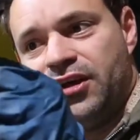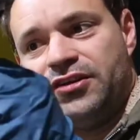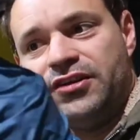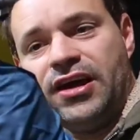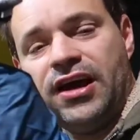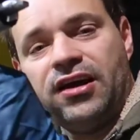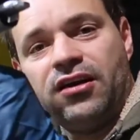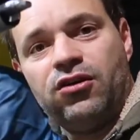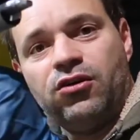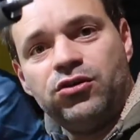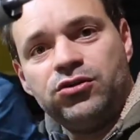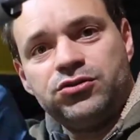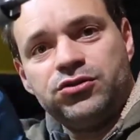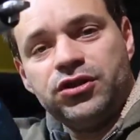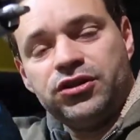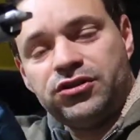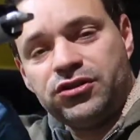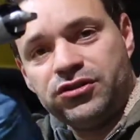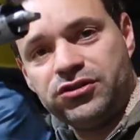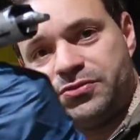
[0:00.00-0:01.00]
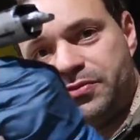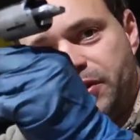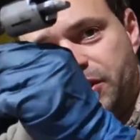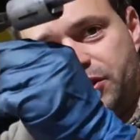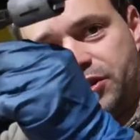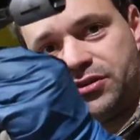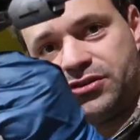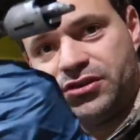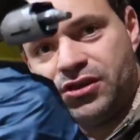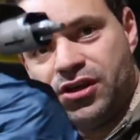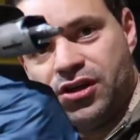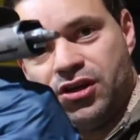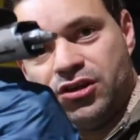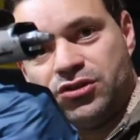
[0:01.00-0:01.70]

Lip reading: that goes to the transmission.